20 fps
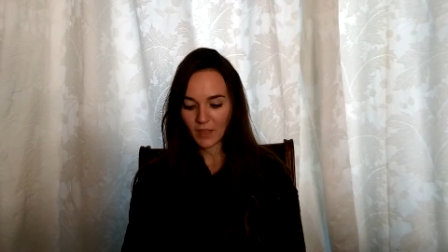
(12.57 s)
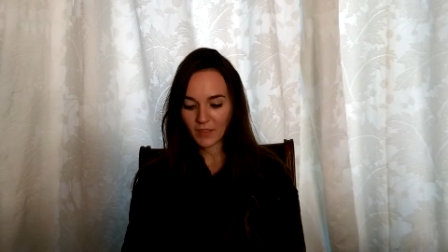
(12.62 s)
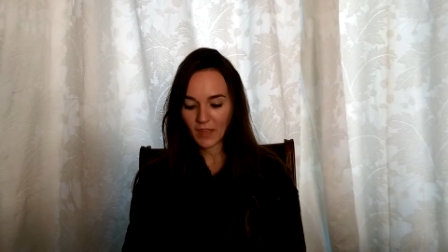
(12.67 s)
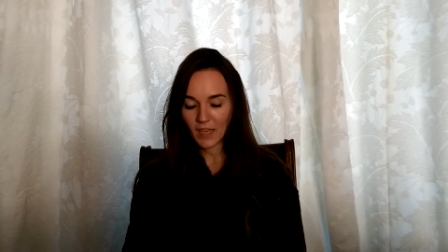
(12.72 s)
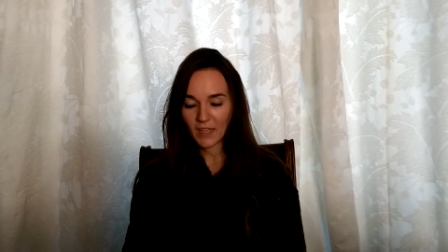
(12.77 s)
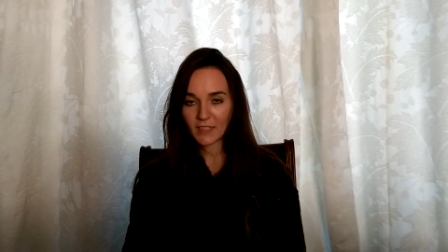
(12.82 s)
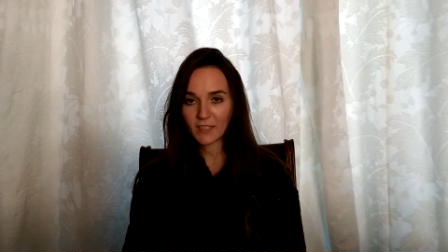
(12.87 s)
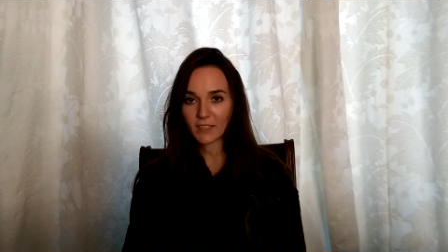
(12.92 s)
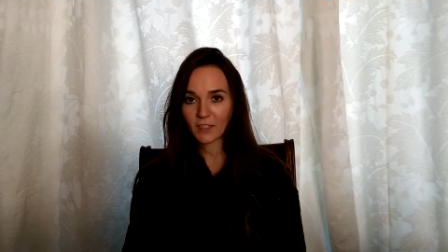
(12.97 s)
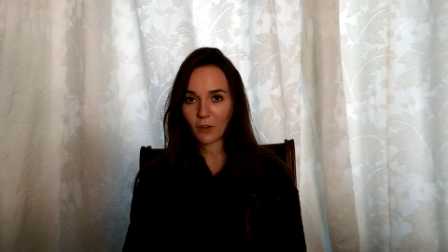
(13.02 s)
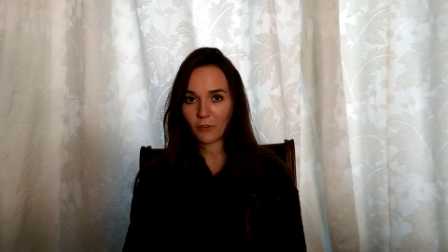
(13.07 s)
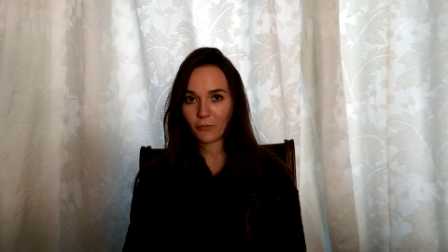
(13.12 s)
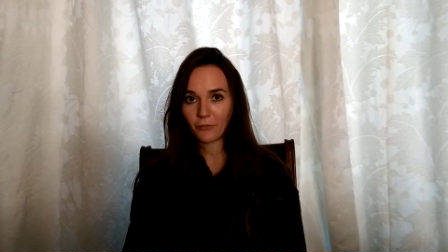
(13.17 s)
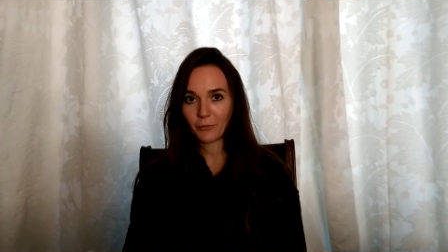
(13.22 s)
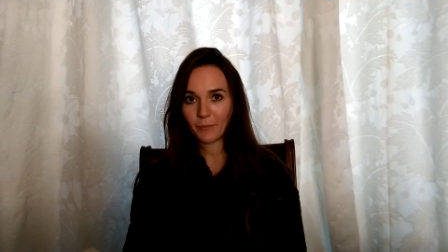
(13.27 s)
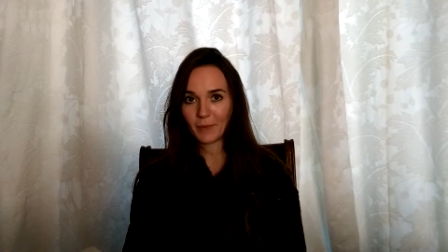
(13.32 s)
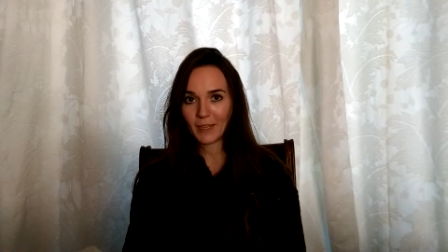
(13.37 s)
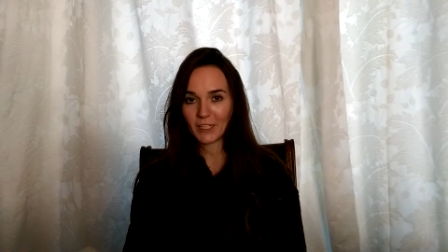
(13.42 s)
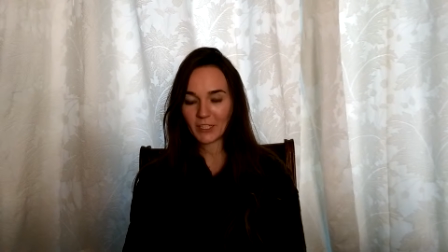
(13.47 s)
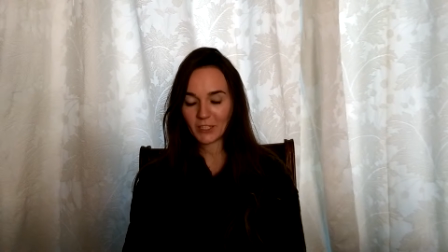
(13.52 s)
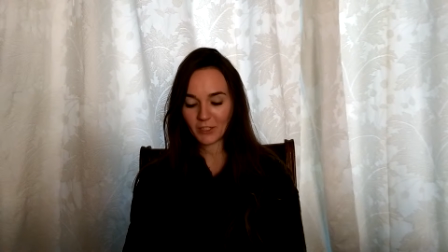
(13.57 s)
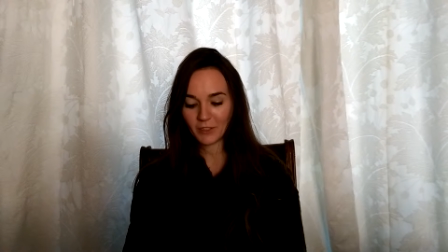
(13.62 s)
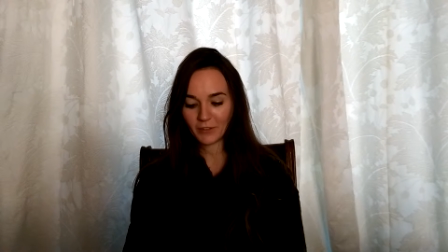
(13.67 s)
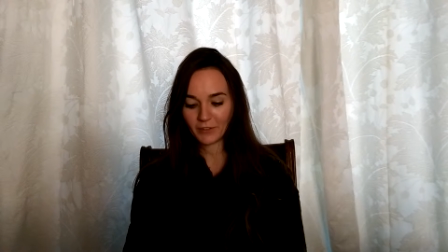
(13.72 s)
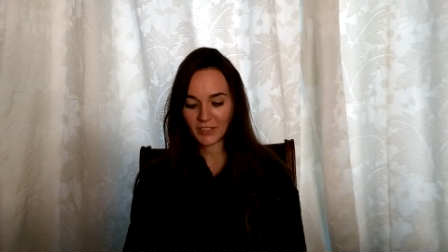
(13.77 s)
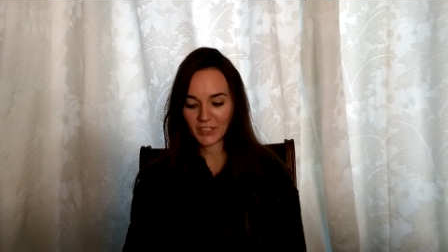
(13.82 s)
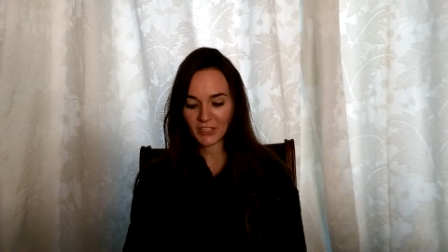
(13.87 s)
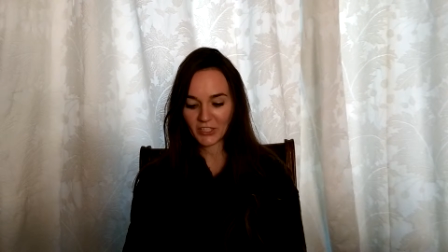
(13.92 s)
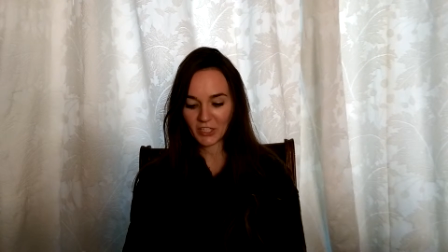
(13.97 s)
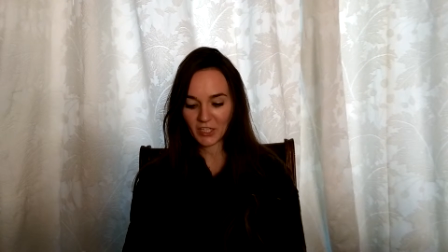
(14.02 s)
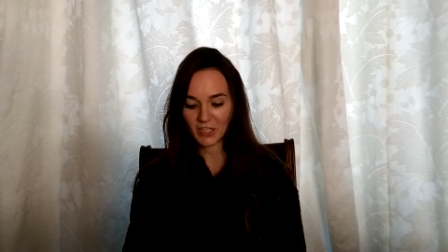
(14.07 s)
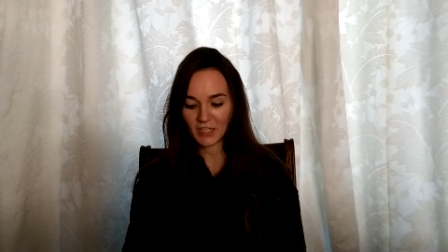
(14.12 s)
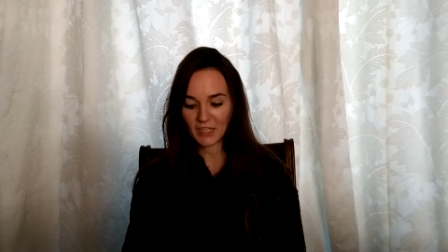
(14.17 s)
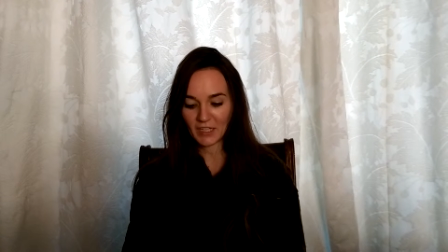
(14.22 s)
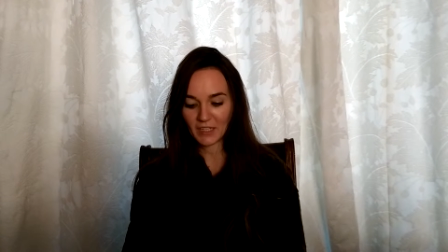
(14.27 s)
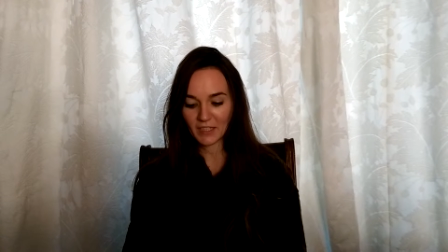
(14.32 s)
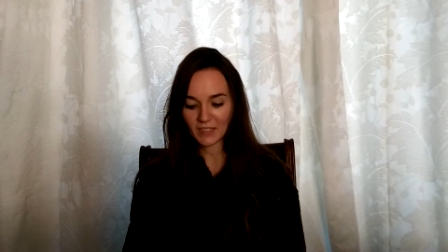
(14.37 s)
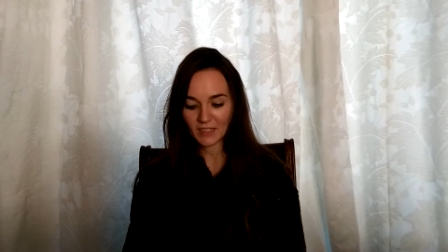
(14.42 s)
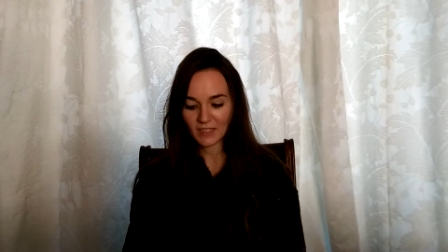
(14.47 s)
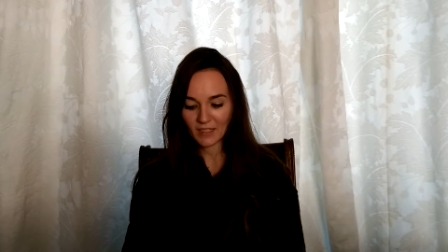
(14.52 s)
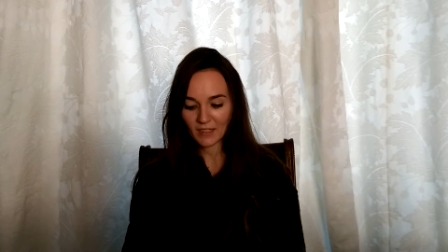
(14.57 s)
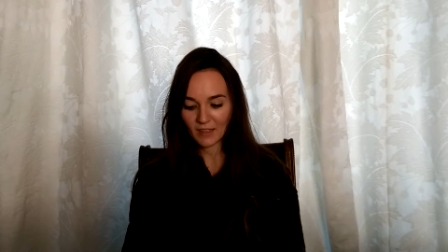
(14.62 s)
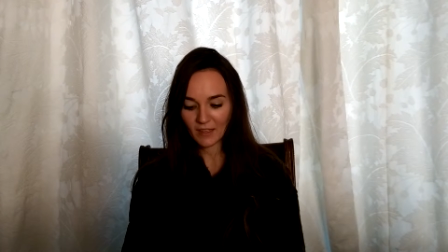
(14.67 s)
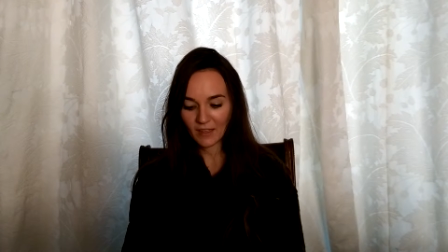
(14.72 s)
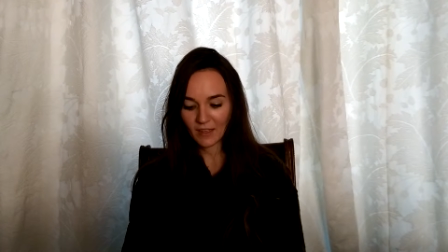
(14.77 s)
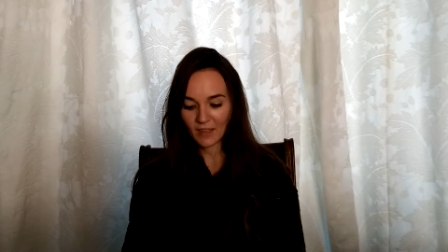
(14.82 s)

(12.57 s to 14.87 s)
"There's the confirmation of his genius,